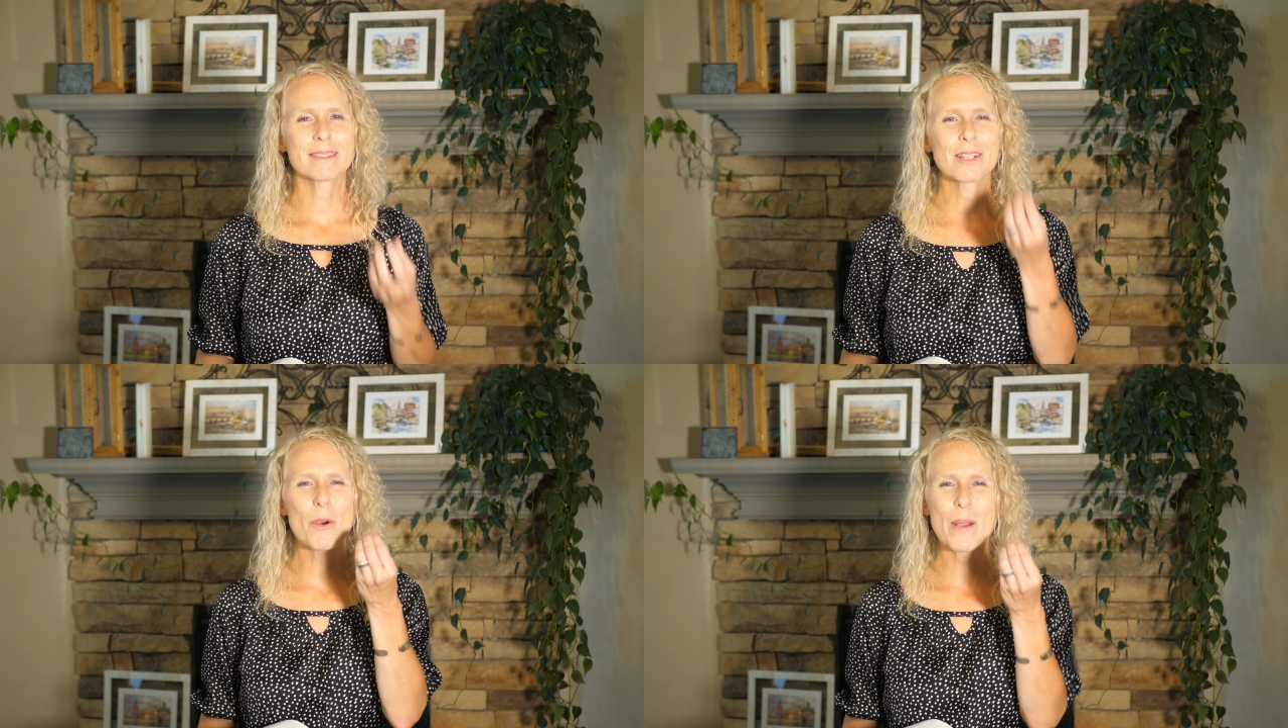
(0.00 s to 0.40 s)

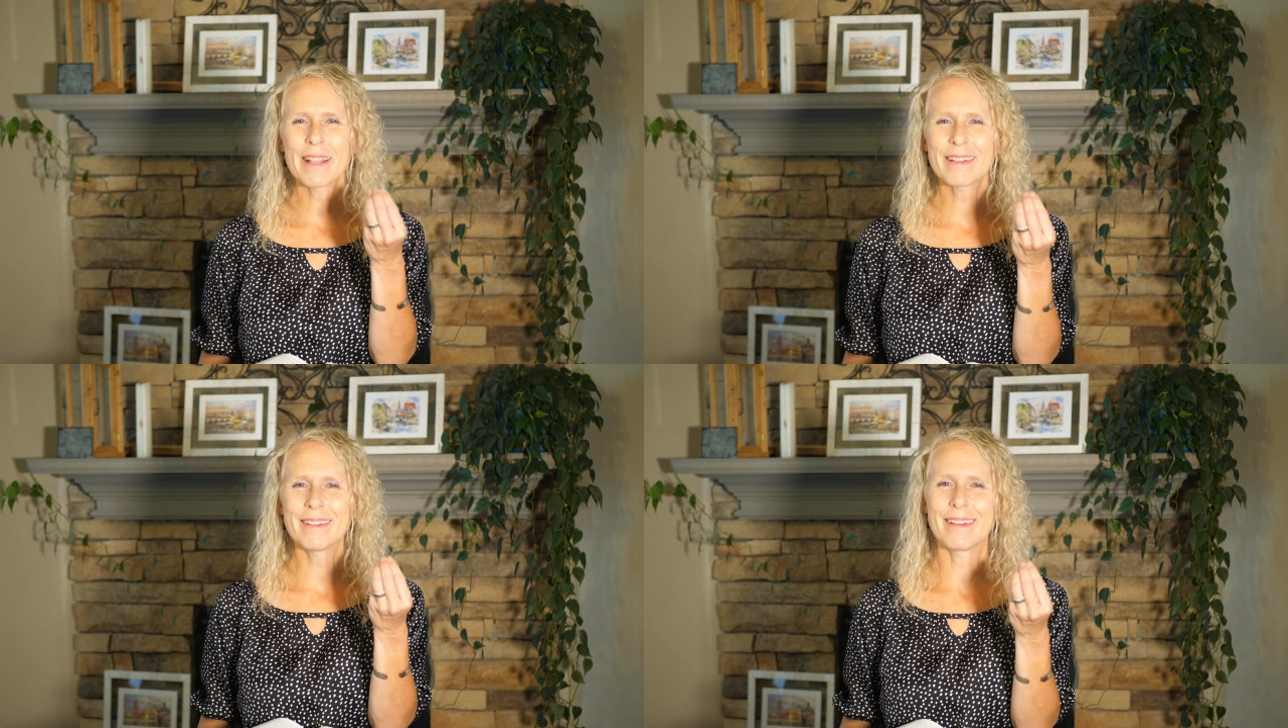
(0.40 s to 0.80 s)
go
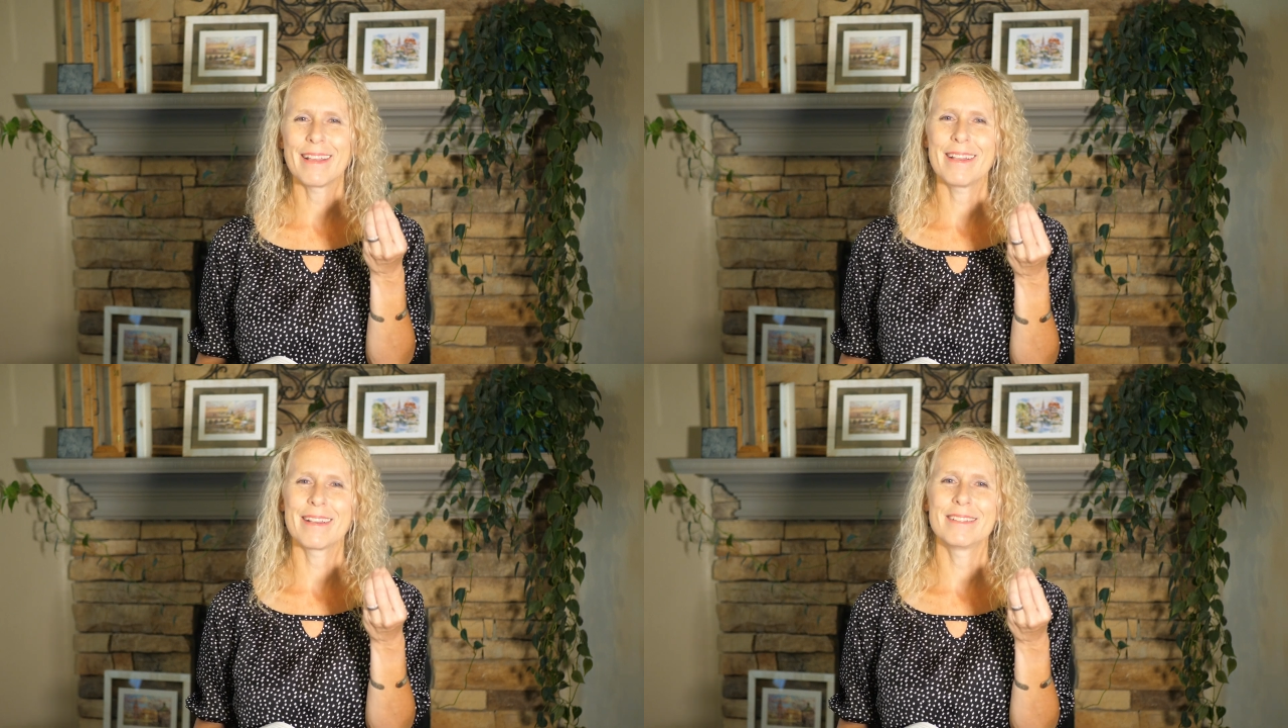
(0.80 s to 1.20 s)
hand in
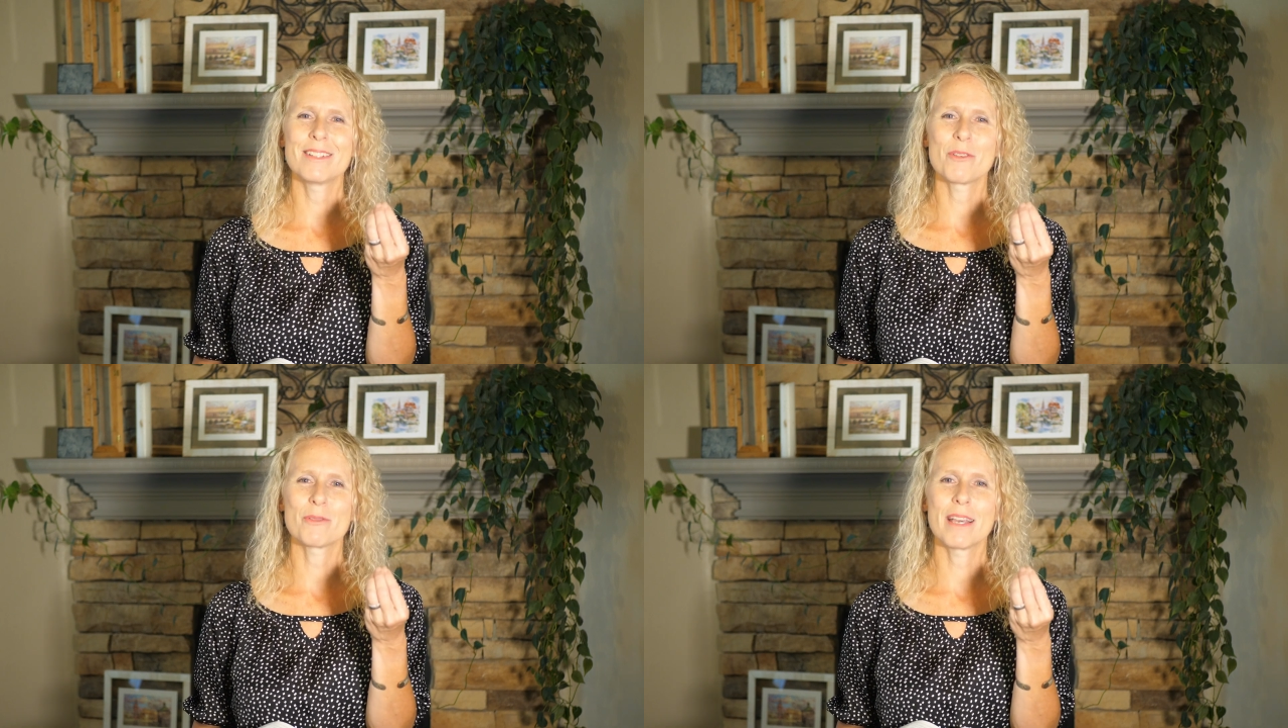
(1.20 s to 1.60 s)
hand,
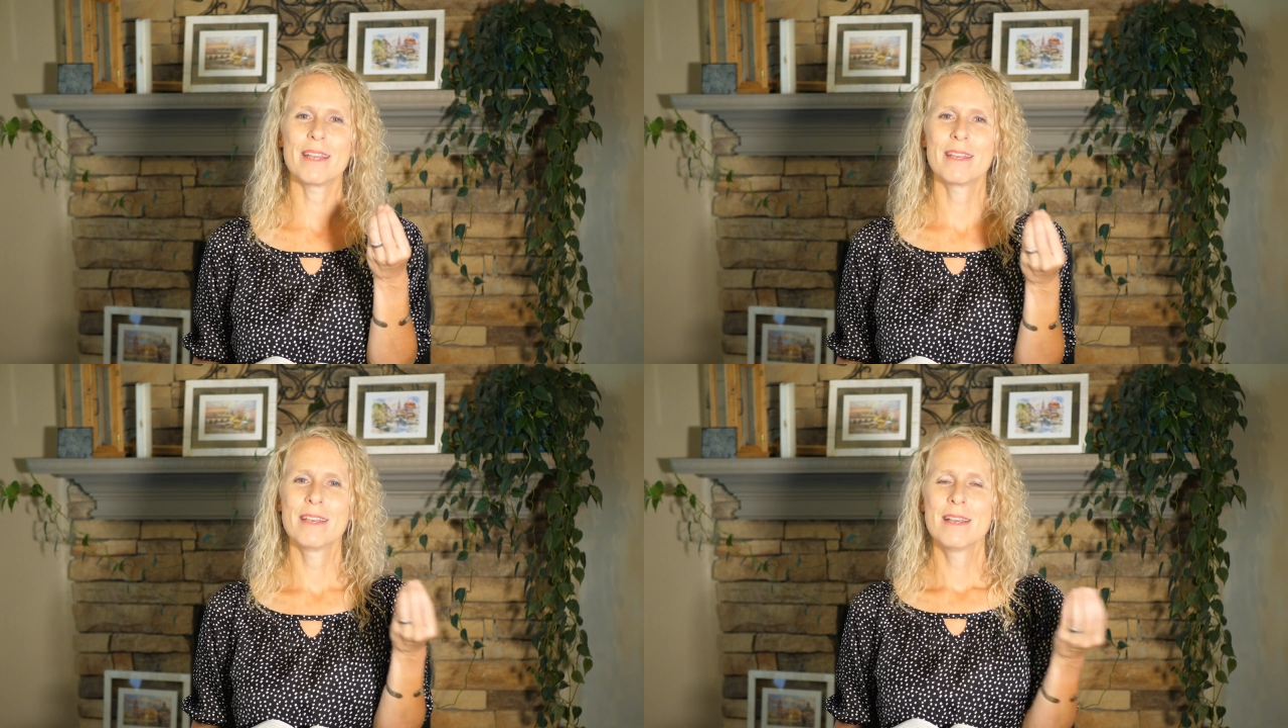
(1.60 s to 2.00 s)
don't
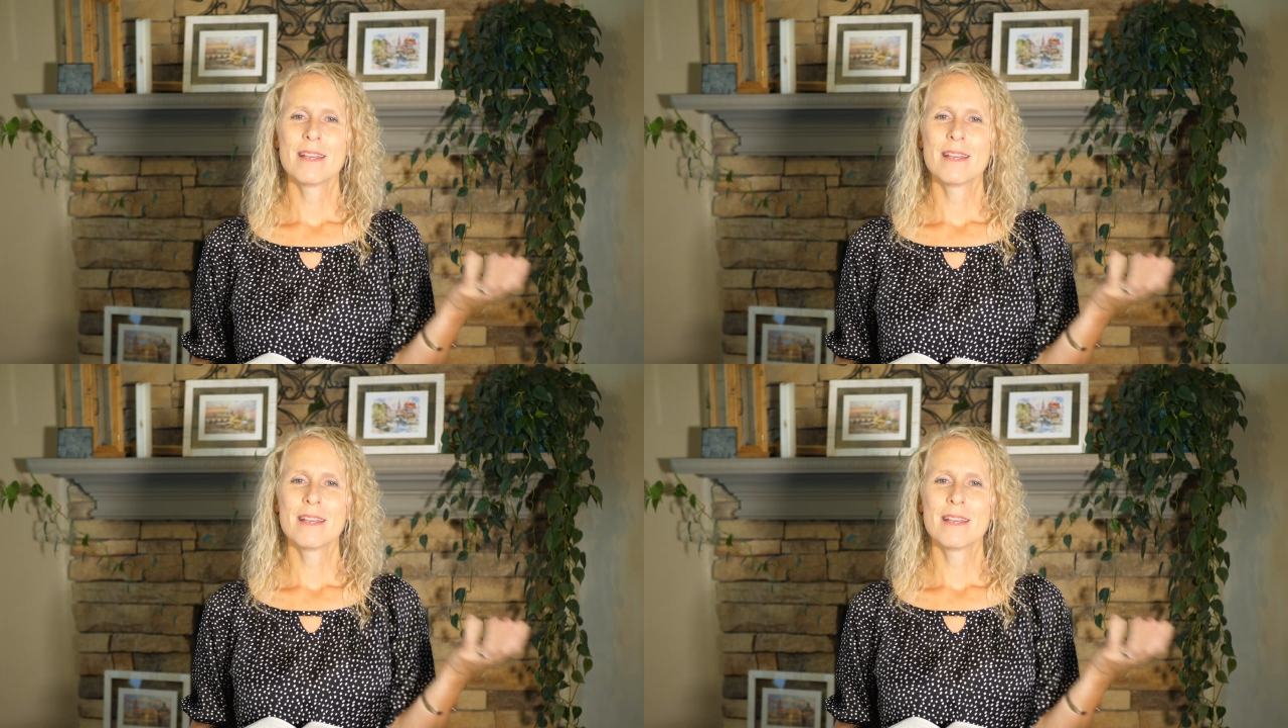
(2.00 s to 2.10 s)
they?